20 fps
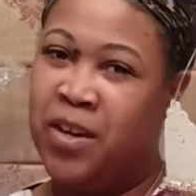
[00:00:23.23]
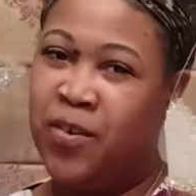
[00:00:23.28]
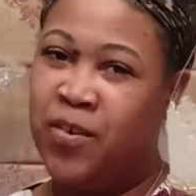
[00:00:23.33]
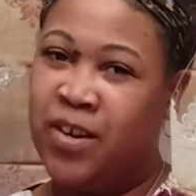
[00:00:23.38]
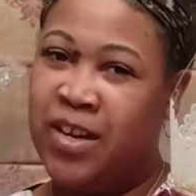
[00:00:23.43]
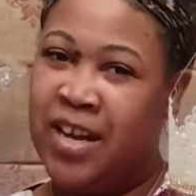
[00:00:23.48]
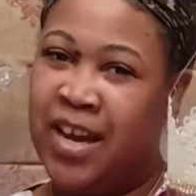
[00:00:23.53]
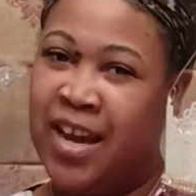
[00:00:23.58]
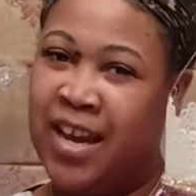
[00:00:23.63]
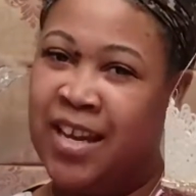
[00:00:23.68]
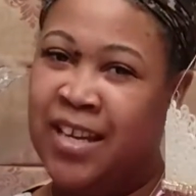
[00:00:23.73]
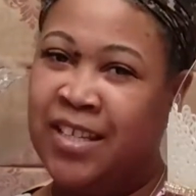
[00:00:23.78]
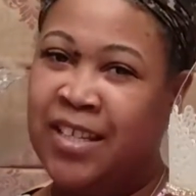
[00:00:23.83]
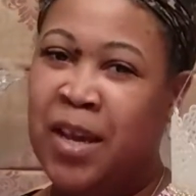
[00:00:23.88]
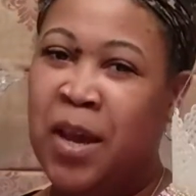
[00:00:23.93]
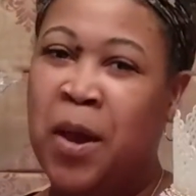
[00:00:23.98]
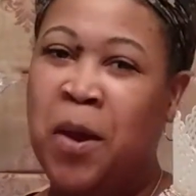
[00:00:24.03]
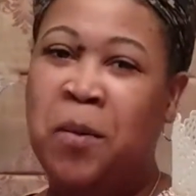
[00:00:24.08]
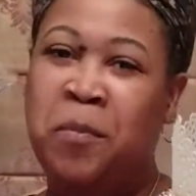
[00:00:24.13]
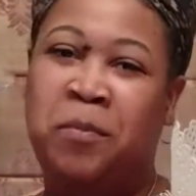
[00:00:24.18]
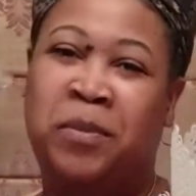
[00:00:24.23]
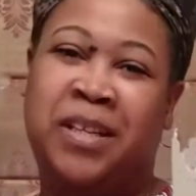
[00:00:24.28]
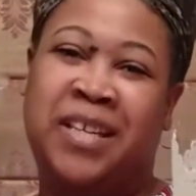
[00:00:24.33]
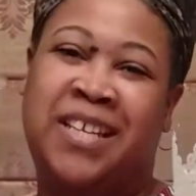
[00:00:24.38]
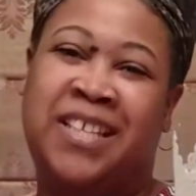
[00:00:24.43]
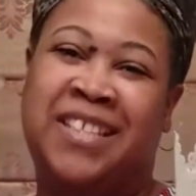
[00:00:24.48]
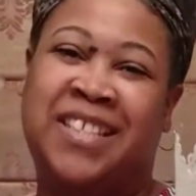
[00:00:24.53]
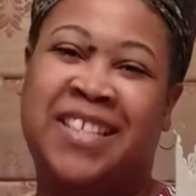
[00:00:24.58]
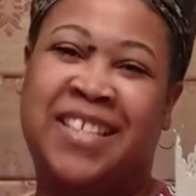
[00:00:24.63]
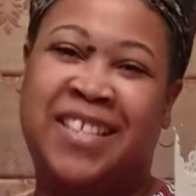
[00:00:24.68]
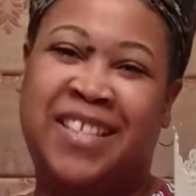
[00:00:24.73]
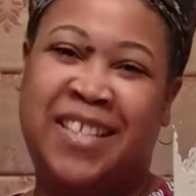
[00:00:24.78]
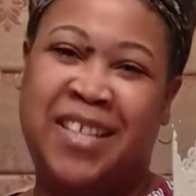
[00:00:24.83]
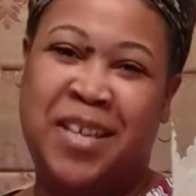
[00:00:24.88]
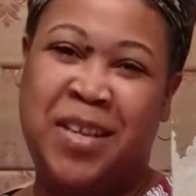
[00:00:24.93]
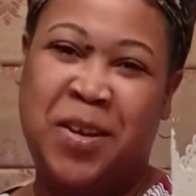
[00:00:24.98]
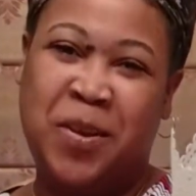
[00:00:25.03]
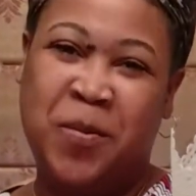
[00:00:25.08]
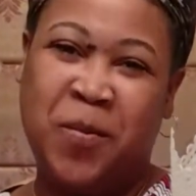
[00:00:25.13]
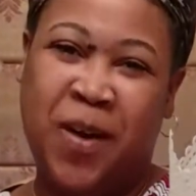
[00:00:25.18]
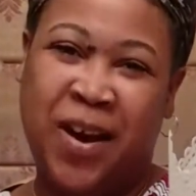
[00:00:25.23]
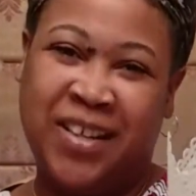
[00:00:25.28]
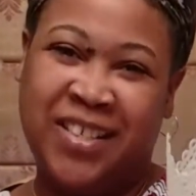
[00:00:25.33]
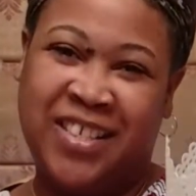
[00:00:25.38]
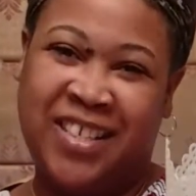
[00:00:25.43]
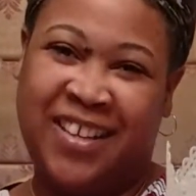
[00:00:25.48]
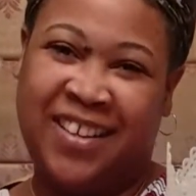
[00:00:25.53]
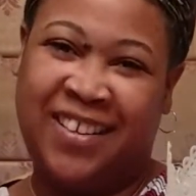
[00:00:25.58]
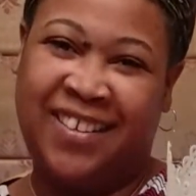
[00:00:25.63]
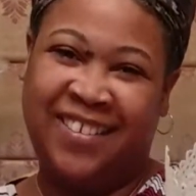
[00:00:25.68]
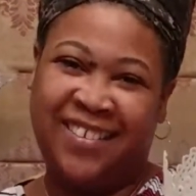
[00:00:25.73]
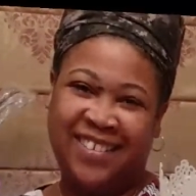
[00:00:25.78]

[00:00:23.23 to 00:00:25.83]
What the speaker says: create, please continue watching.